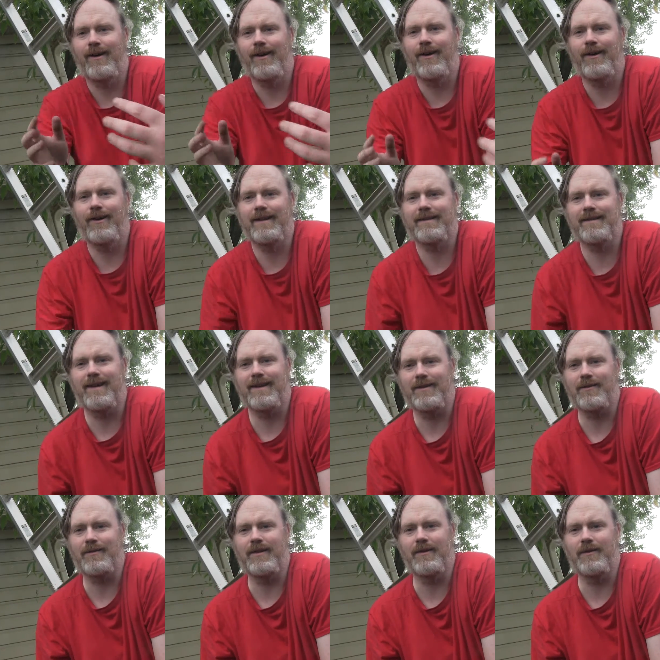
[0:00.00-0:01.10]
oh, it's not
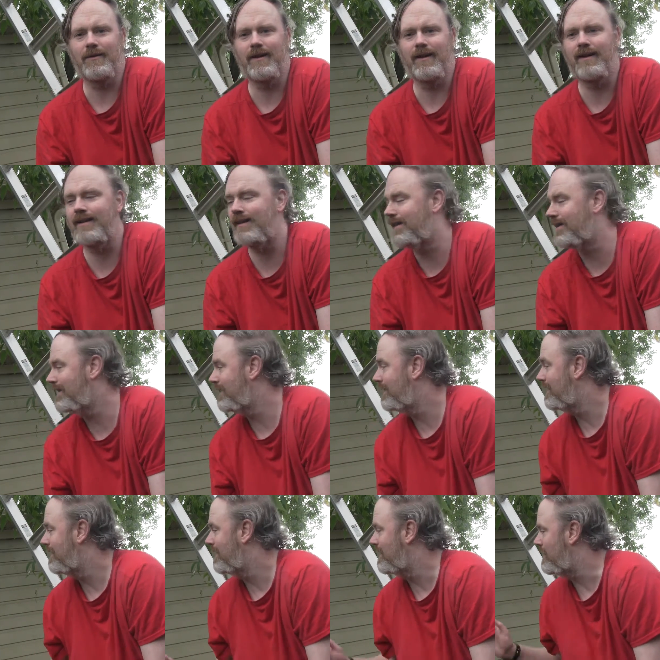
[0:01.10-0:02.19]
the real one
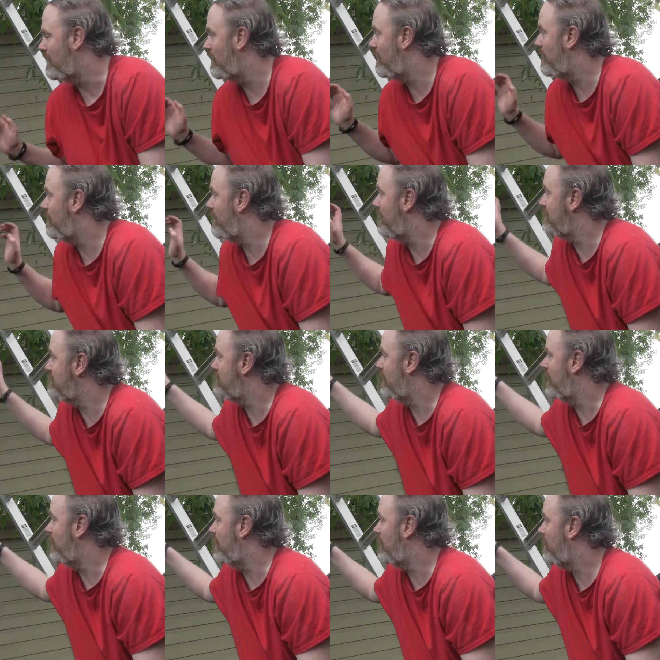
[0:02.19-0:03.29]
you want to make
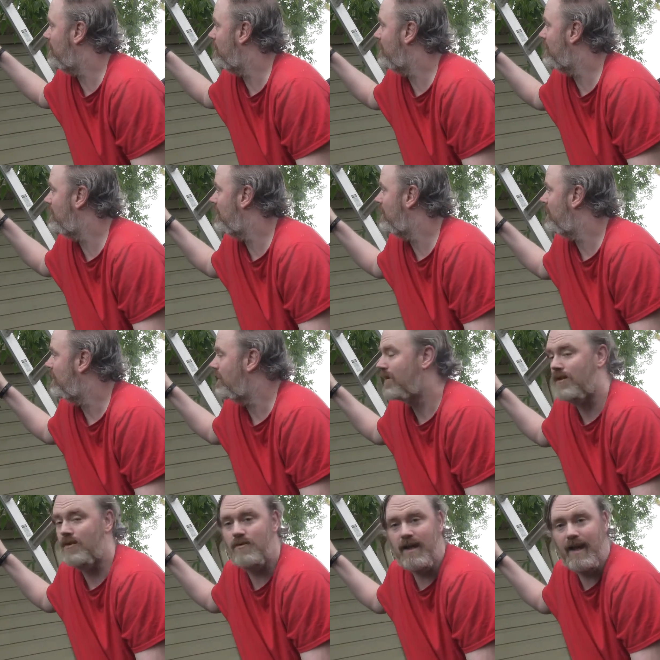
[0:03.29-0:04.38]
sure
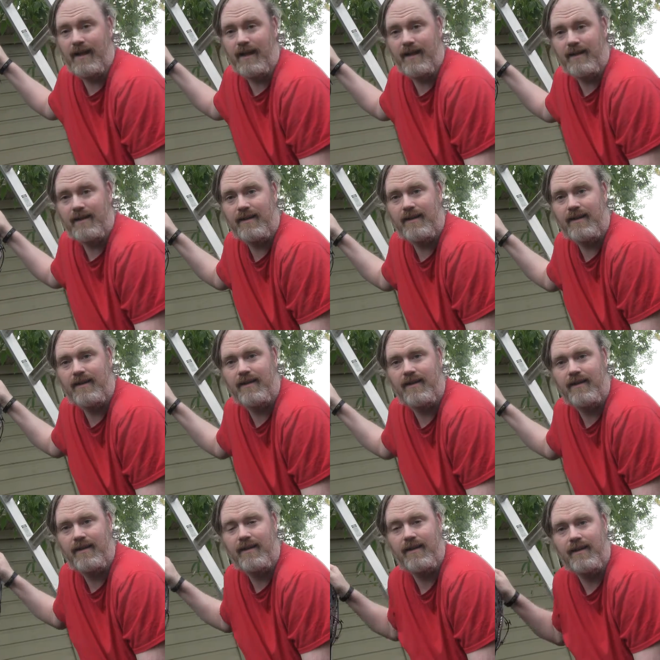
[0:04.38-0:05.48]
you get it
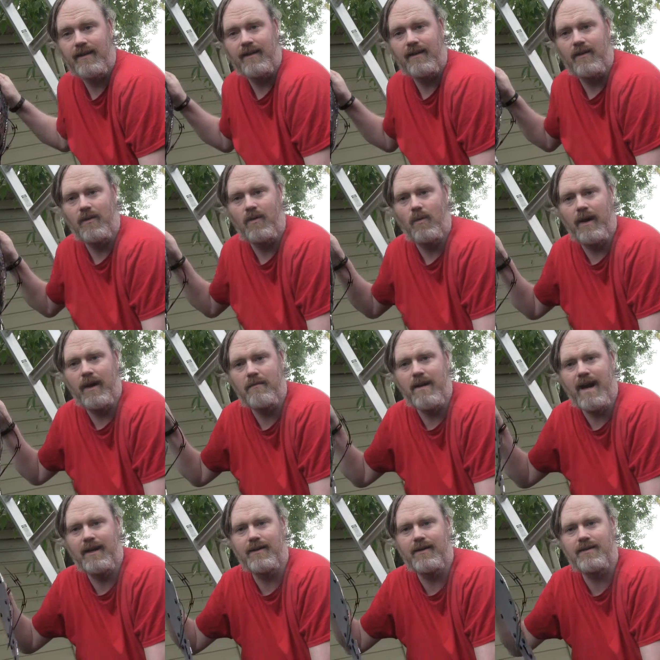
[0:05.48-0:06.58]
when it
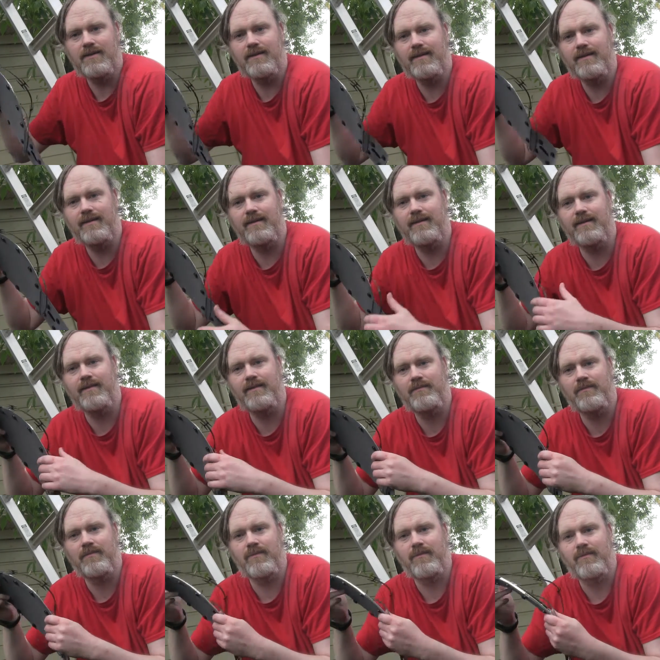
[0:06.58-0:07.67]
matters.
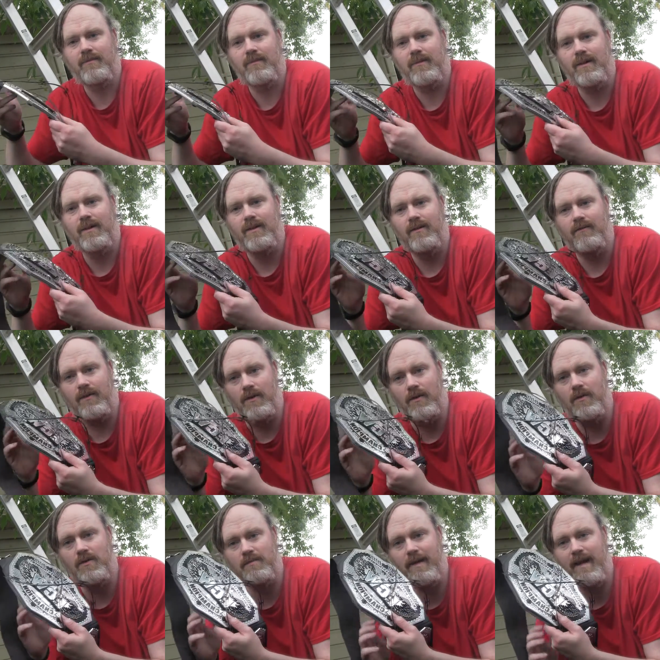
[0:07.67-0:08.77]
For
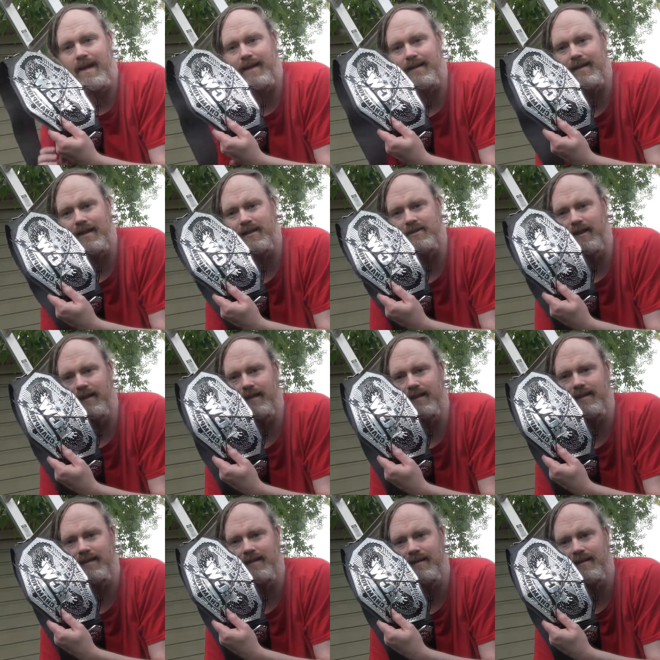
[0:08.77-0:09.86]
those paying attention,
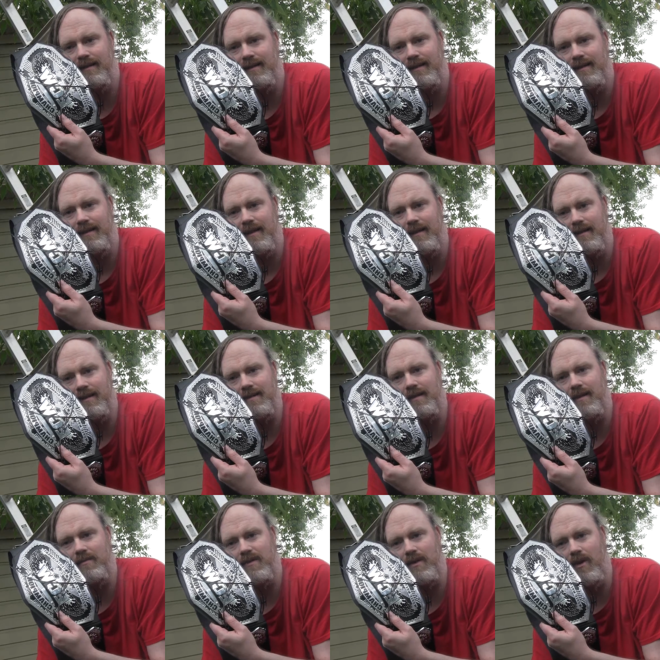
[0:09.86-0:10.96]
this
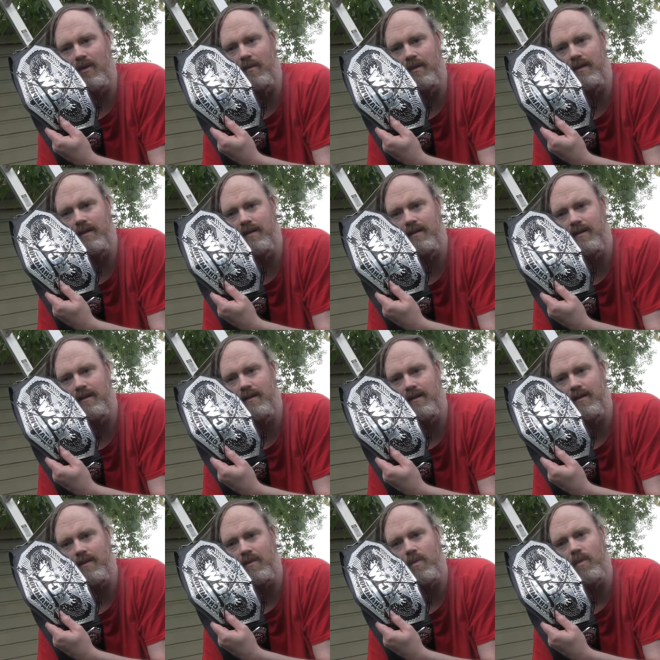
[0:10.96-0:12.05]
comes home
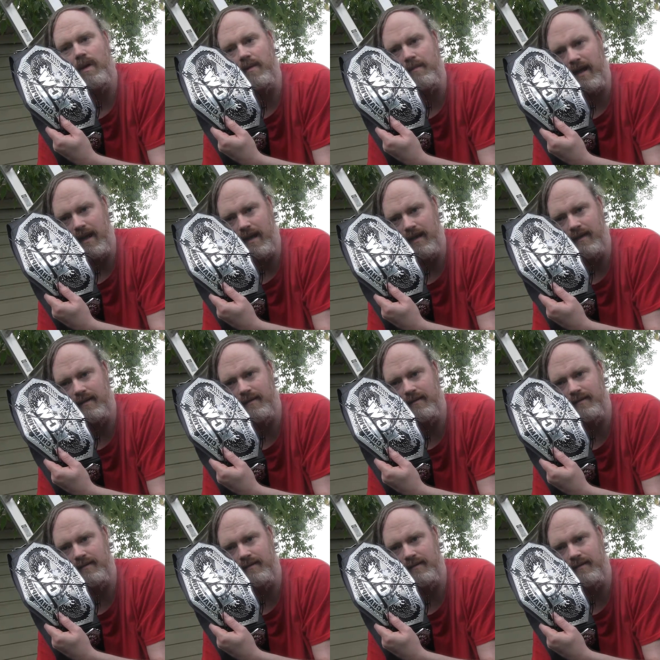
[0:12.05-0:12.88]
with me.